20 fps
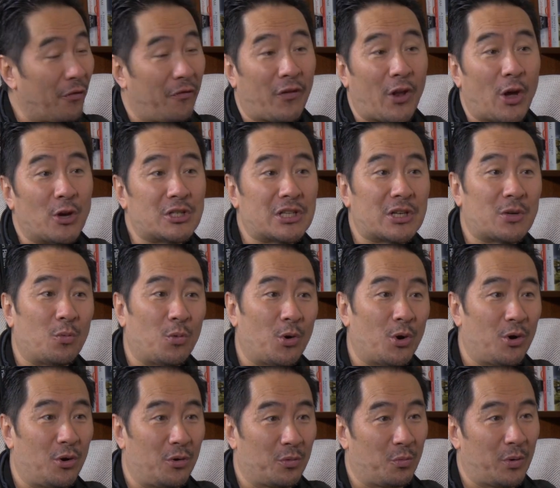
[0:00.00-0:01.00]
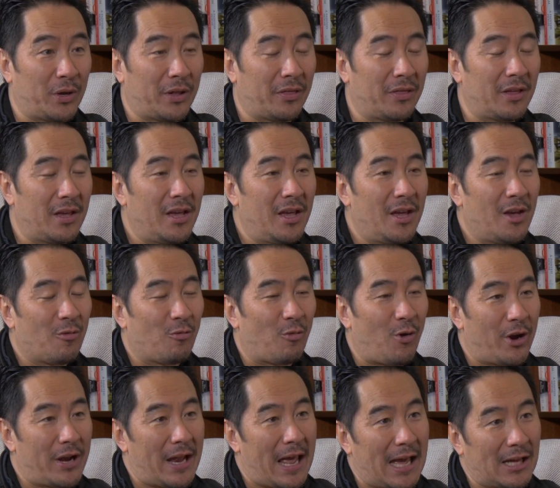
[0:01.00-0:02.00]
Floating World with
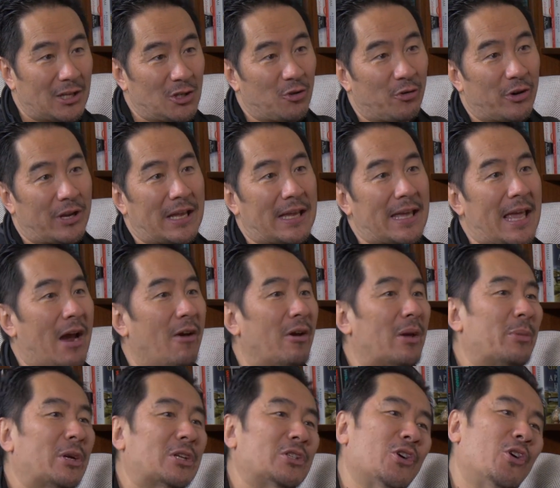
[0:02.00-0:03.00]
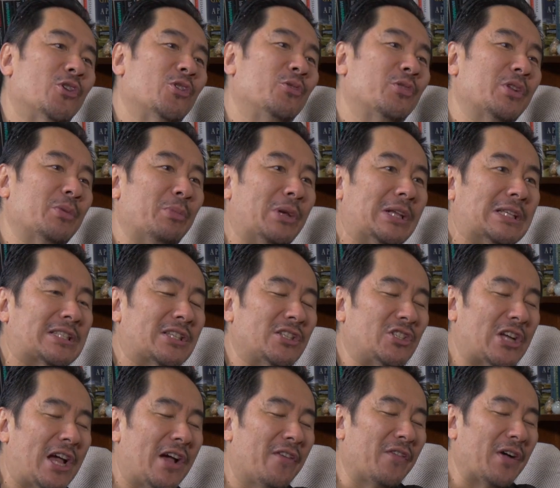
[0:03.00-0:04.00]
Ron Hadrick and Gary McDonald and Melissa
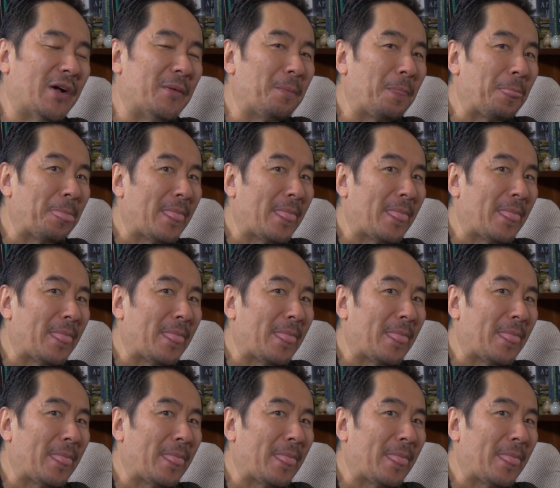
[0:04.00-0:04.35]
Jaffa.